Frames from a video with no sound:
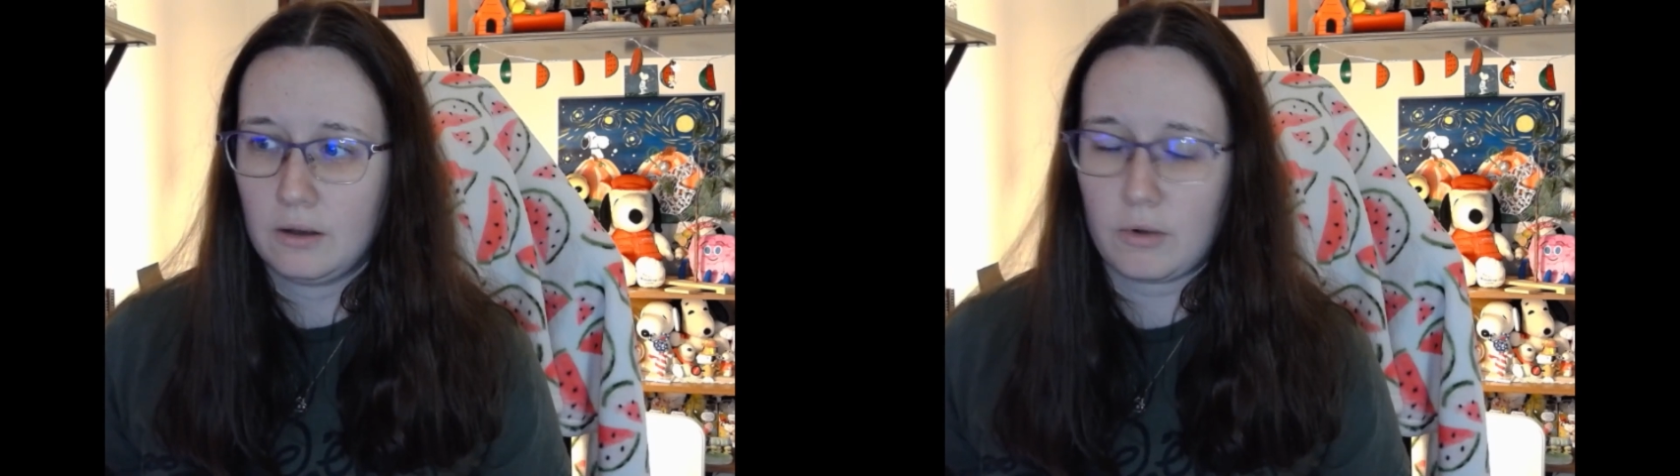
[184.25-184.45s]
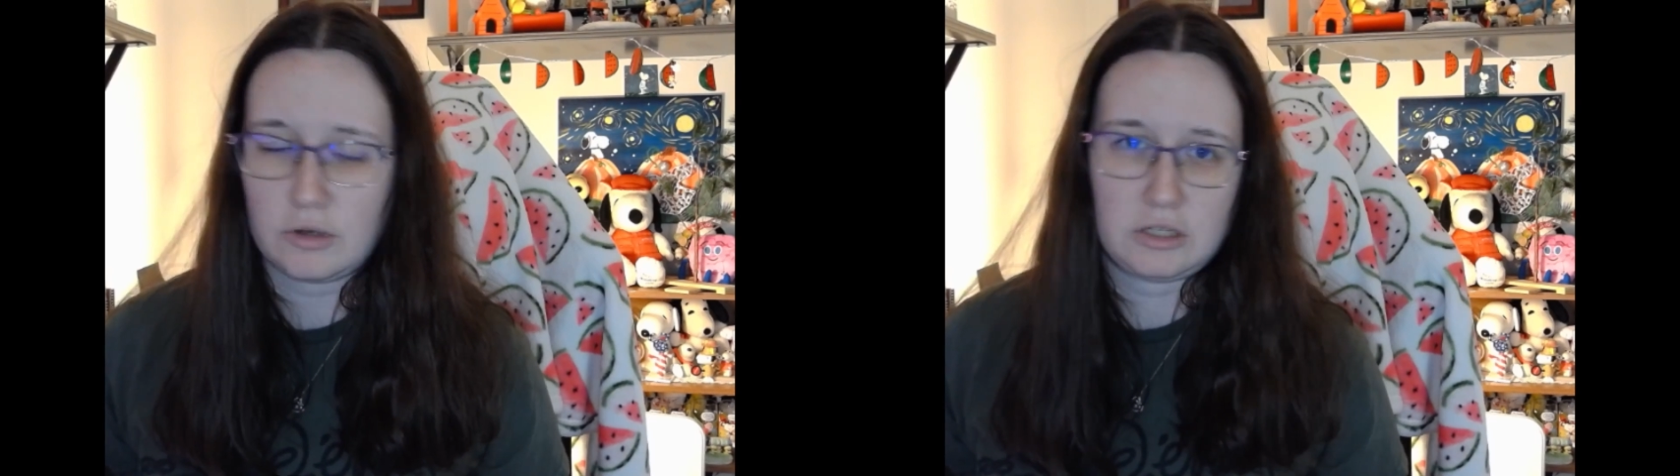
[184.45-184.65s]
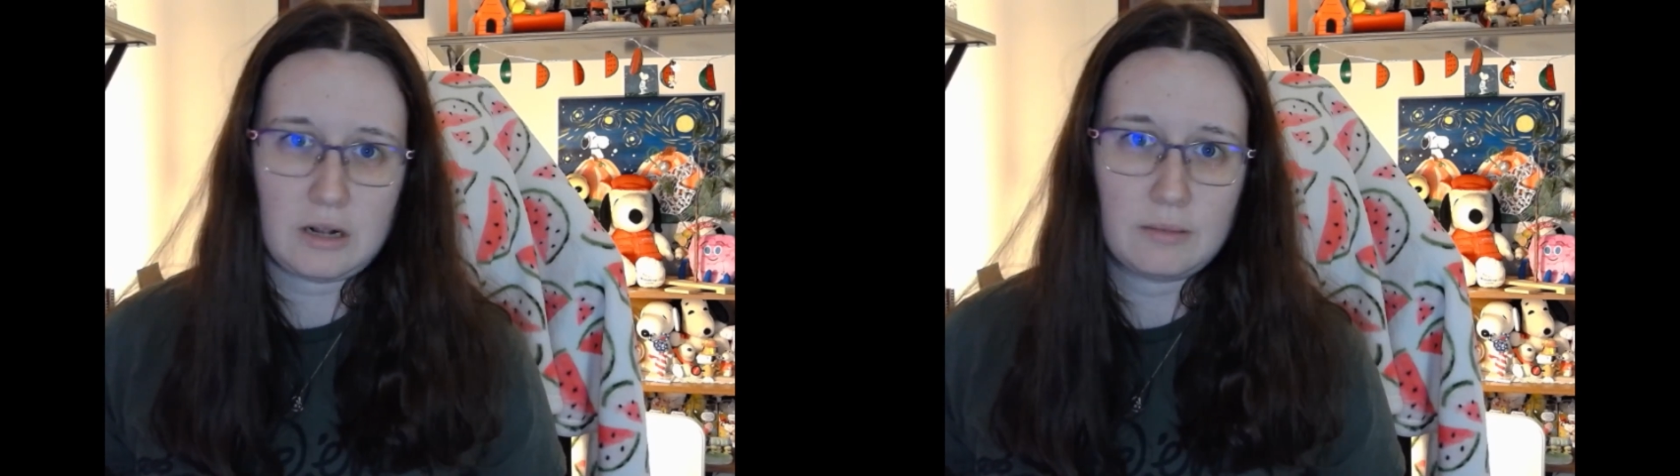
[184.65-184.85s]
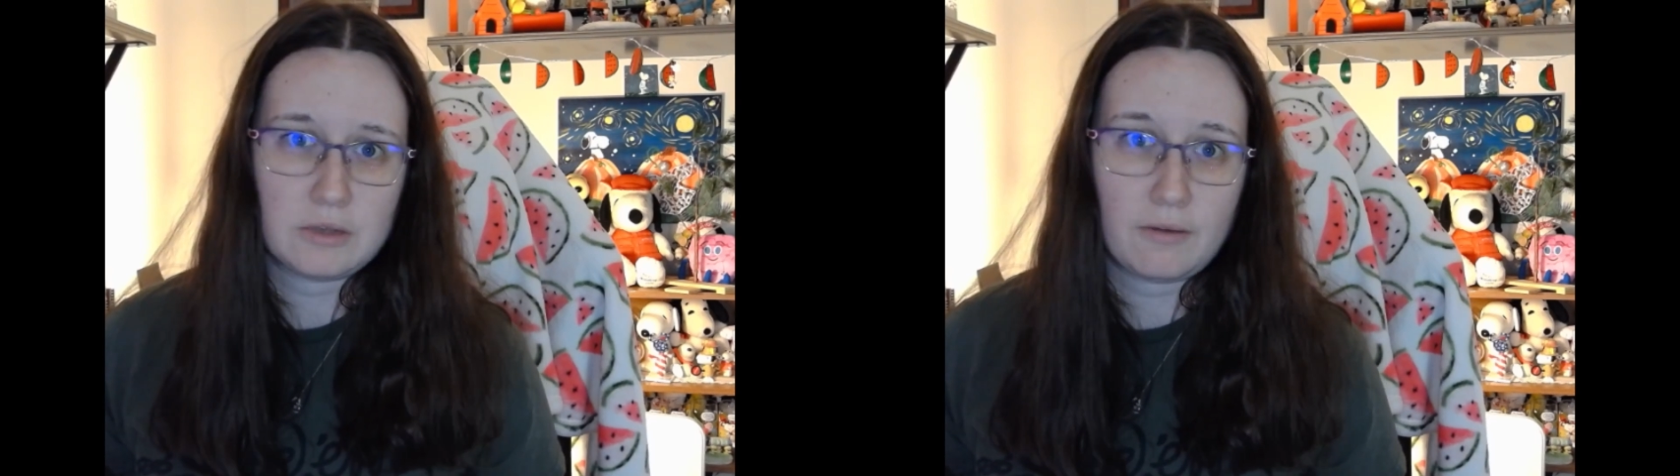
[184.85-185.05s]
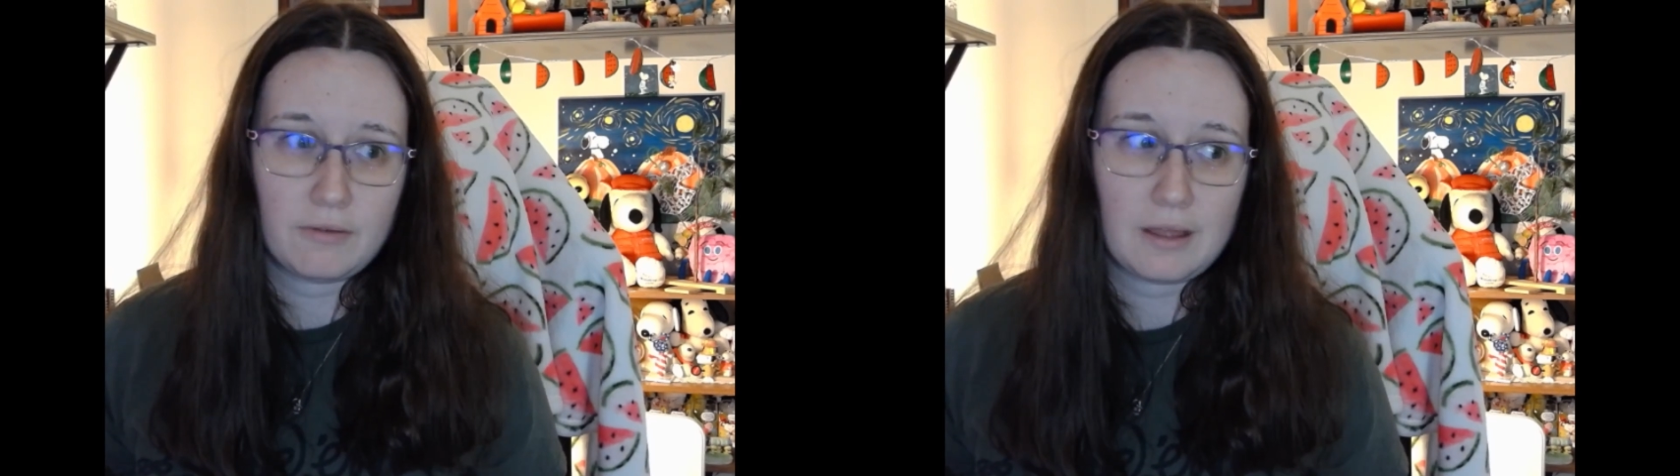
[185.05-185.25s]
watch times
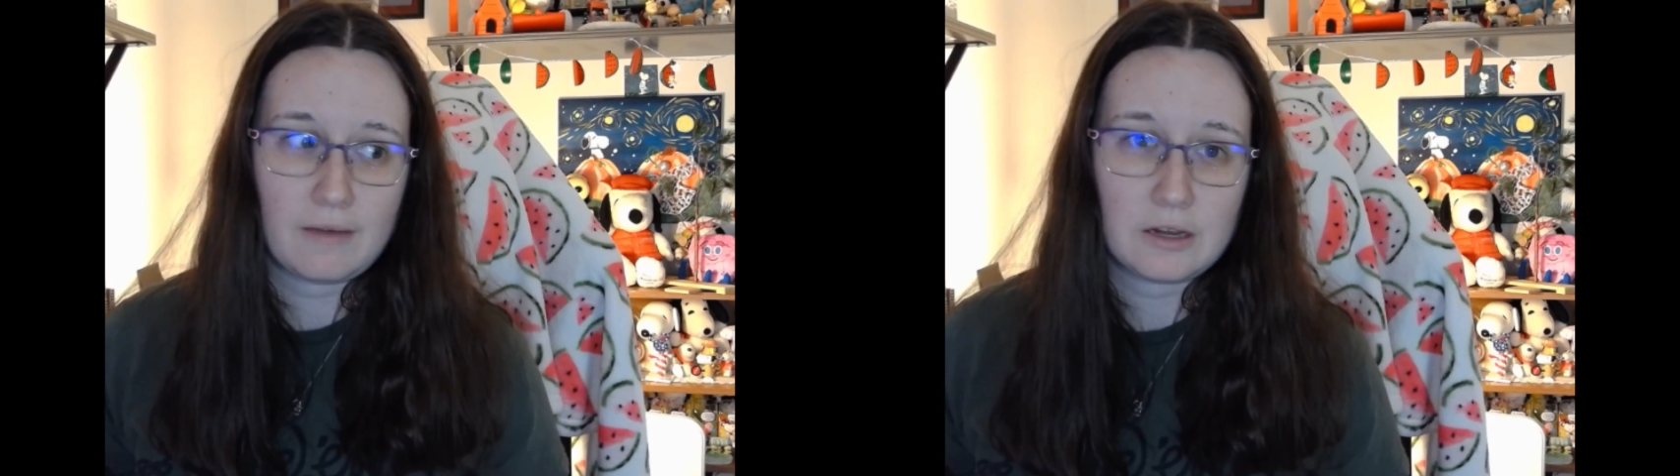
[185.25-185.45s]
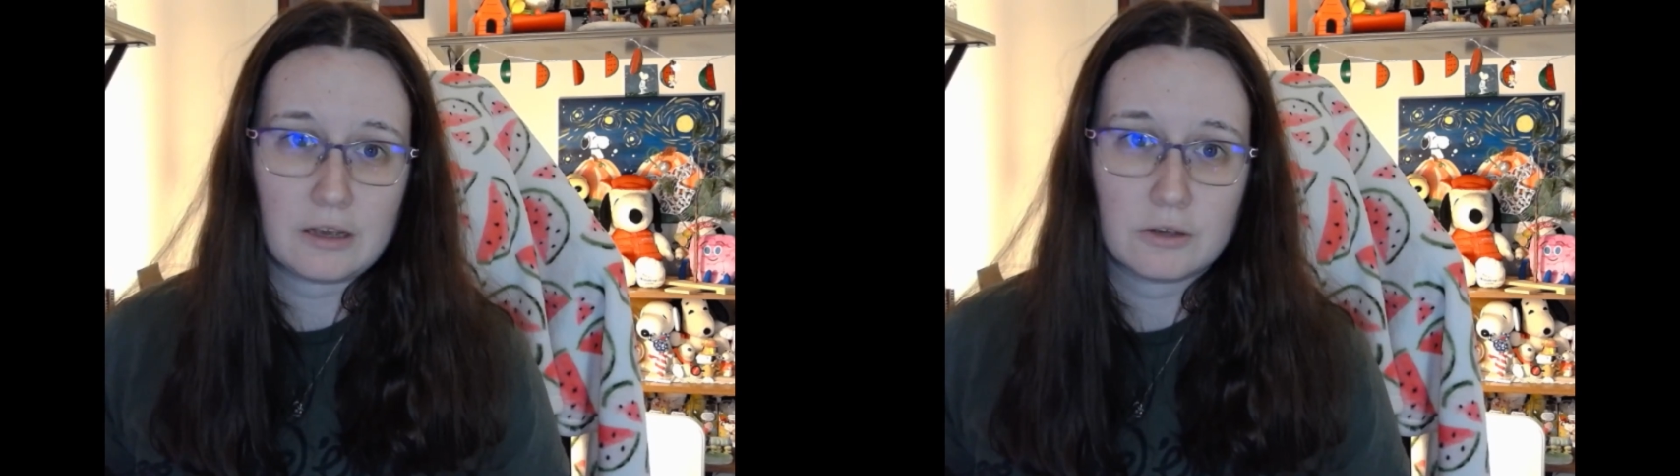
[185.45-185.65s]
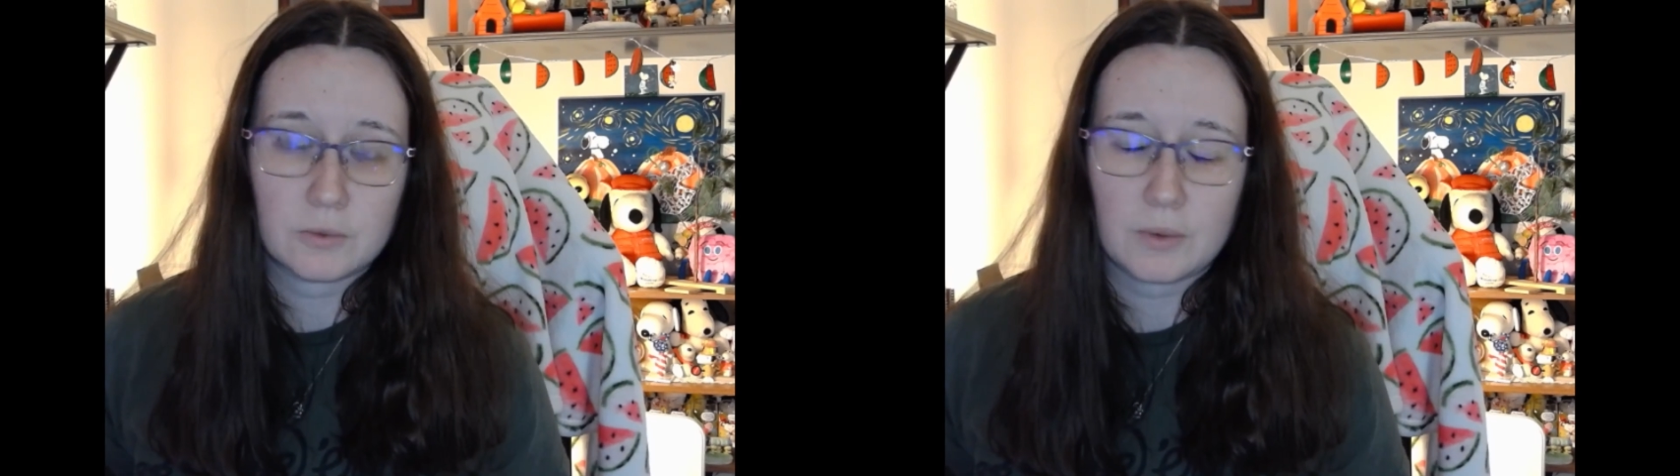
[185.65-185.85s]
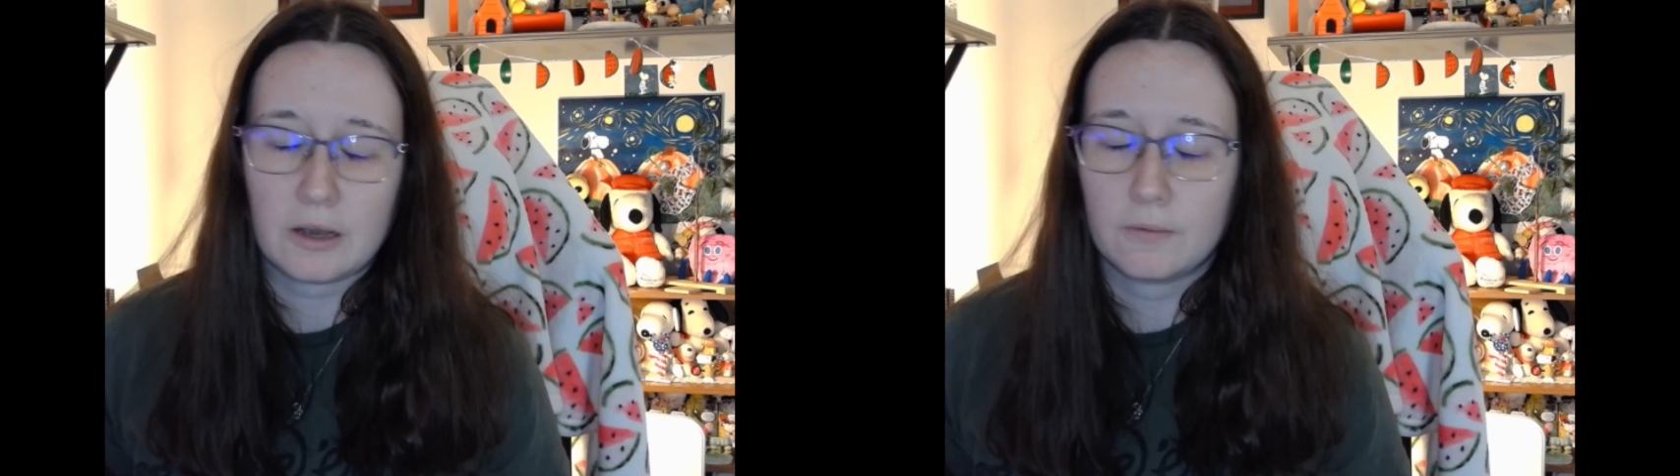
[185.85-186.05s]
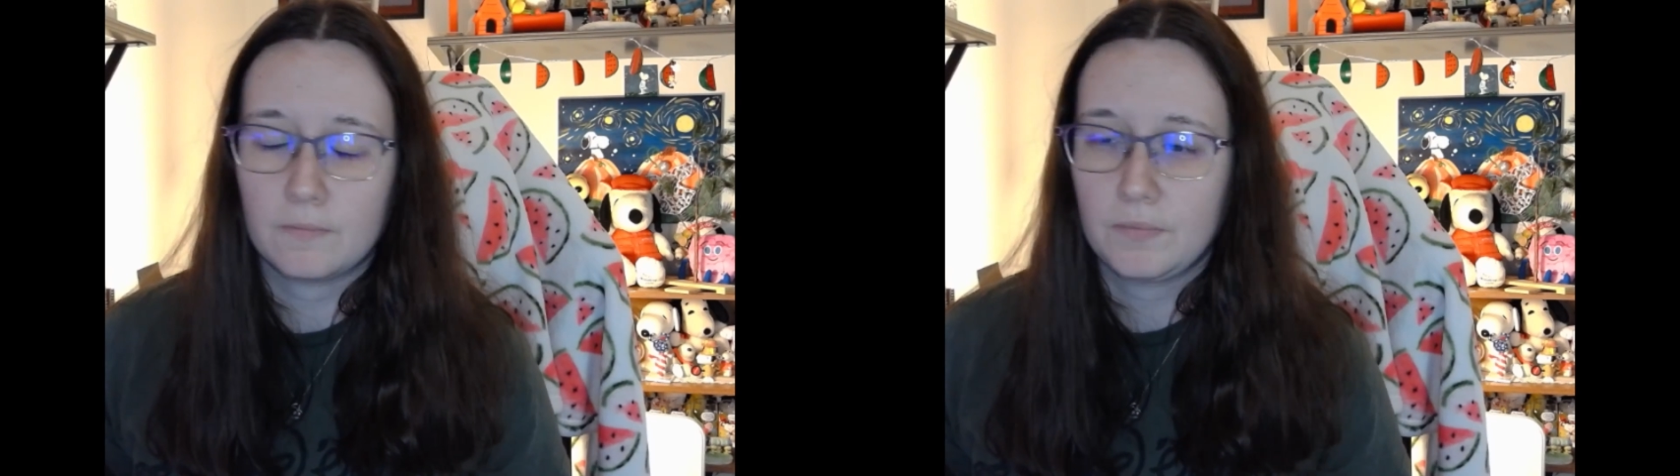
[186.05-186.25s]
off of that video as well.